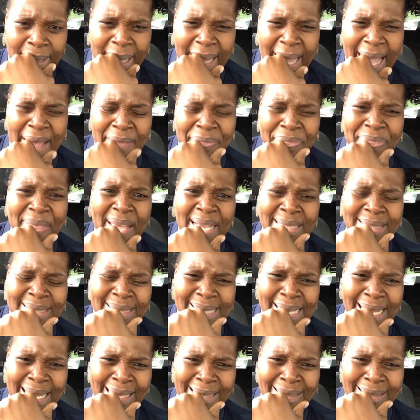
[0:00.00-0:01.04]
and they
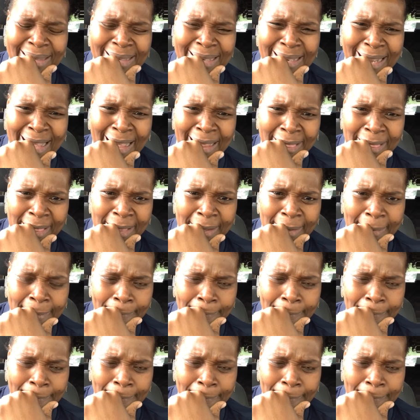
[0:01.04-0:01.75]
did nothing.